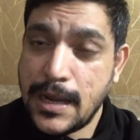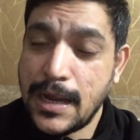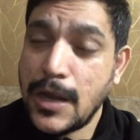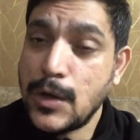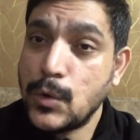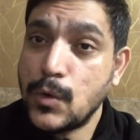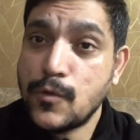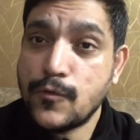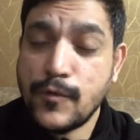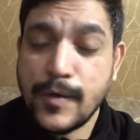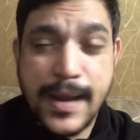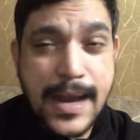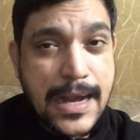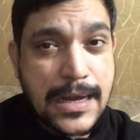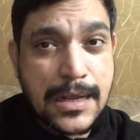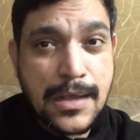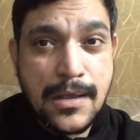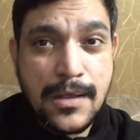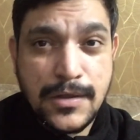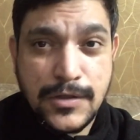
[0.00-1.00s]
And don't forget,
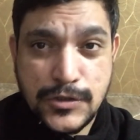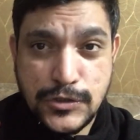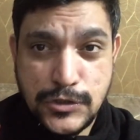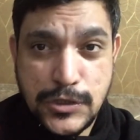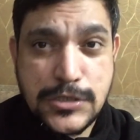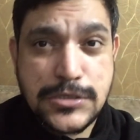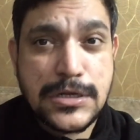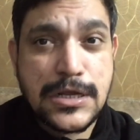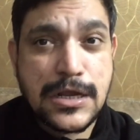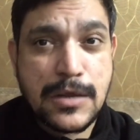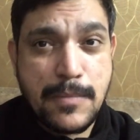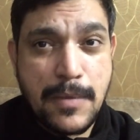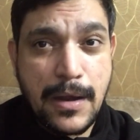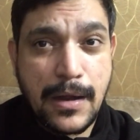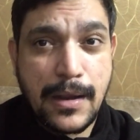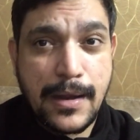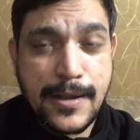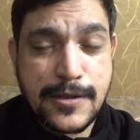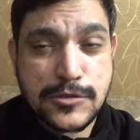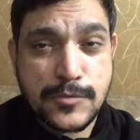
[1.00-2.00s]
just like
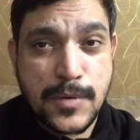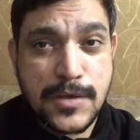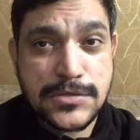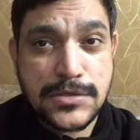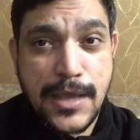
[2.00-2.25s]
American Express,